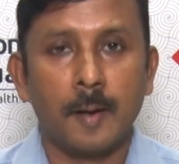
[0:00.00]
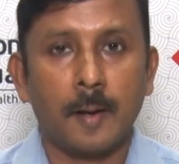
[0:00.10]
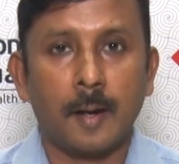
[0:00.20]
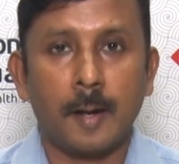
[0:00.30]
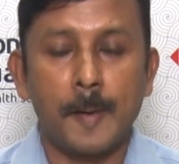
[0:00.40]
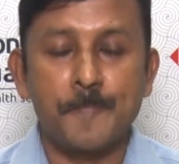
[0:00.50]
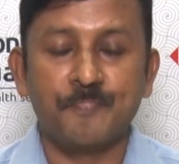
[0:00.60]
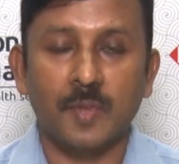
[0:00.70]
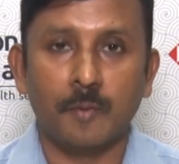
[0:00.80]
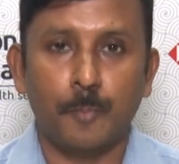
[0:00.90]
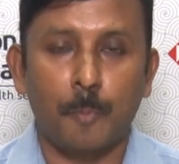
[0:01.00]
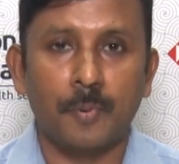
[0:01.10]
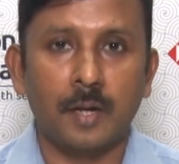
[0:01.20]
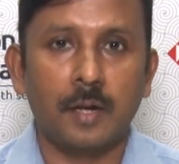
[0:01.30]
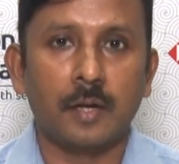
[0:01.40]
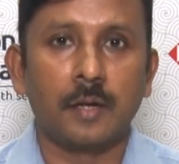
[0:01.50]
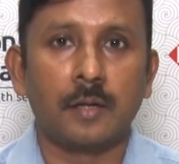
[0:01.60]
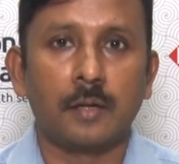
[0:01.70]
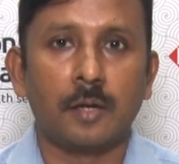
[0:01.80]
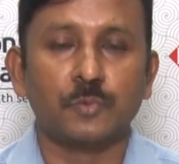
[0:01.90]
popular
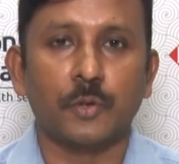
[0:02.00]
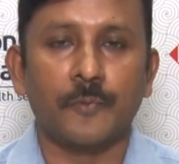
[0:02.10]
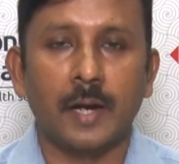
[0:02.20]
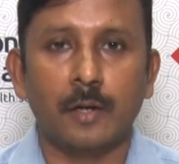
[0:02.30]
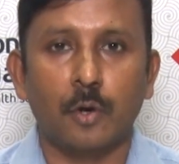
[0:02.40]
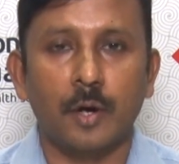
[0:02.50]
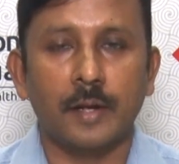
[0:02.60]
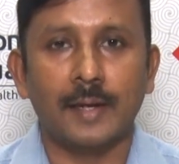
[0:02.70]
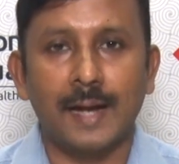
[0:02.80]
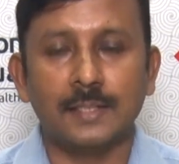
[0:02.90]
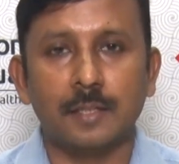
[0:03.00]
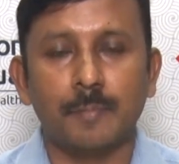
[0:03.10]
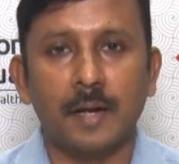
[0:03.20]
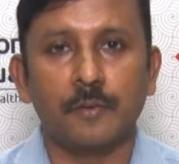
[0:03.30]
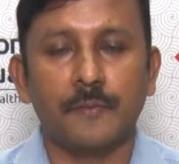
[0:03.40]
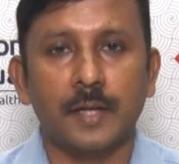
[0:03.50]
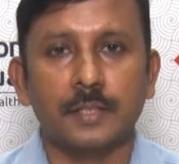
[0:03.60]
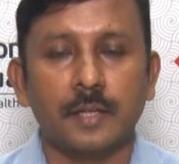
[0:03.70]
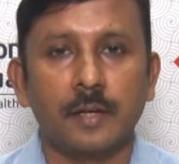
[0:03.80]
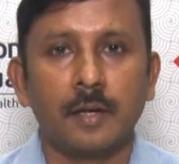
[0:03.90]
in terms of electronic gadget
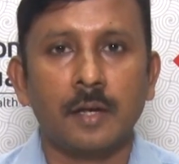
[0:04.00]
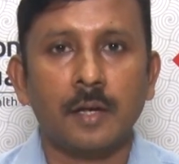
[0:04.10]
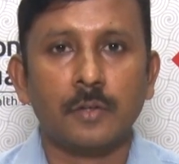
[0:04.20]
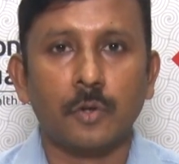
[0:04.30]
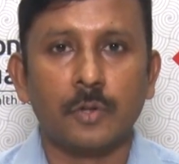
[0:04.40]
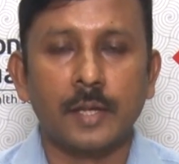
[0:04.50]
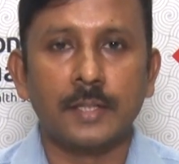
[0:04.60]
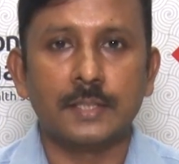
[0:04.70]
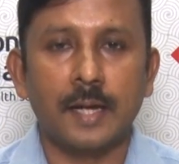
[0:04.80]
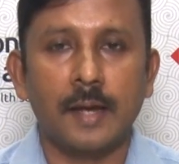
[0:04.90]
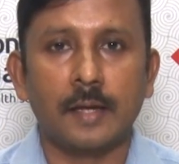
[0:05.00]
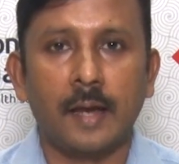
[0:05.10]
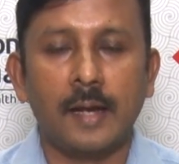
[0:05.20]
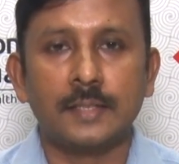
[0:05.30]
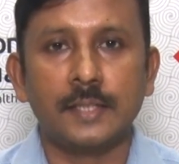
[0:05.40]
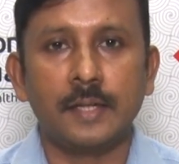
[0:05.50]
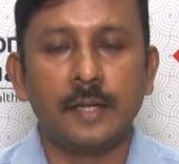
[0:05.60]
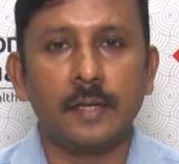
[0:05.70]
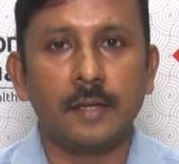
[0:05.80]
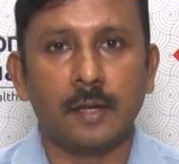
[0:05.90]
manufacturing. So things like
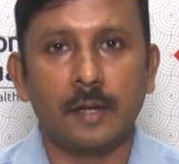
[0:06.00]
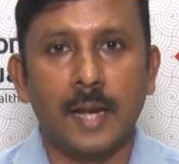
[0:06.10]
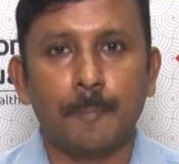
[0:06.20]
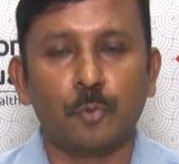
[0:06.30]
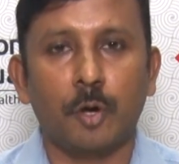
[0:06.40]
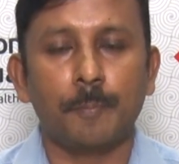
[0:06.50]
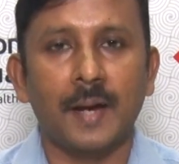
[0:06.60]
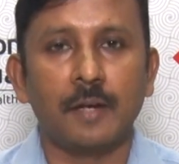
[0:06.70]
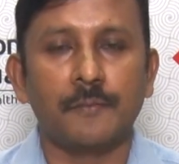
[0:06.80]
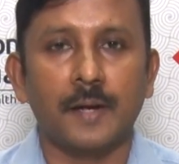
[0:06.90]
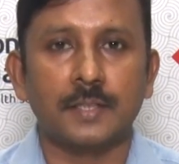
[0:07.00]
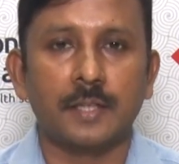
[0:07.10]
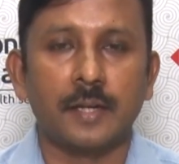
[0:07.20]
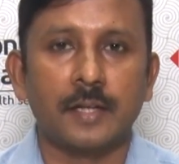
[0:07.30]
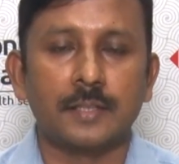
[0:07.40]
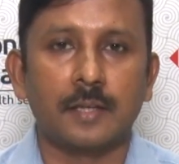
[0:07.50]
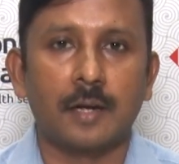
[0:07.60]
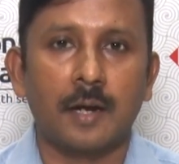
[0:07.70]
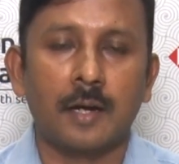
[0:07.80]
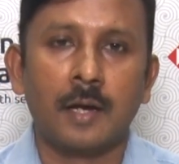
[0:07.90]
LCD, laptop manufacturing,
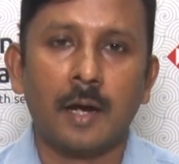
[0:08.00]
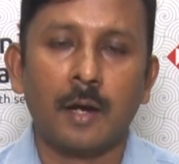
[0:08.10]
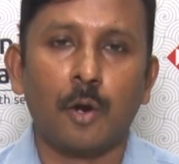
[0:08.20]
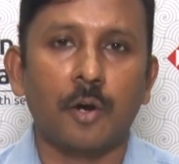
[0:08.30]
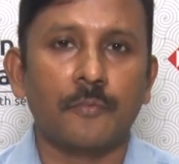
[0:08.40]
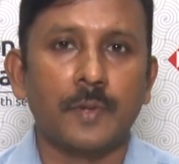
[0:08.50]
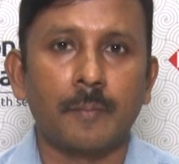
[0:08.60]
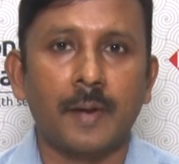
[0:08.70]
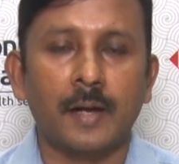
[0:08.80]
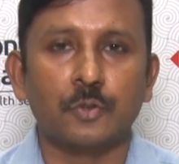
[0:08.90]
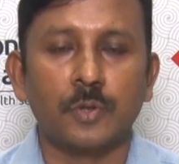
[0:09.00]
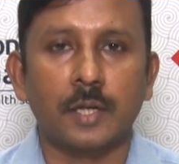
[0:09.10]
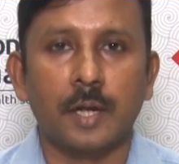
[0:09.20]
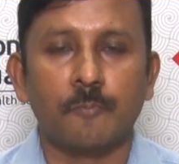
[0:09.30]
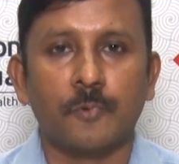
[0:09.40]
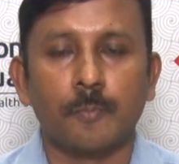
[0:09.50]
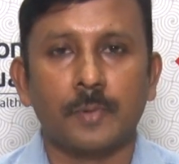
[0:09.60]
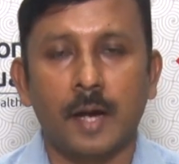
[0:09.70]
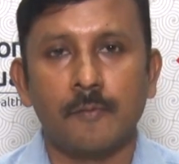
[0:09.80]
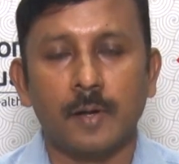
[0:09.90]
etc. A lot of them actually come from
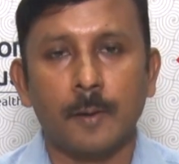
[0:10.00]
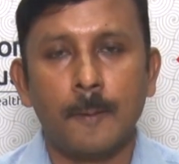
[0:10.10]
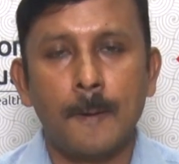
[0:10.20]
Taiwan.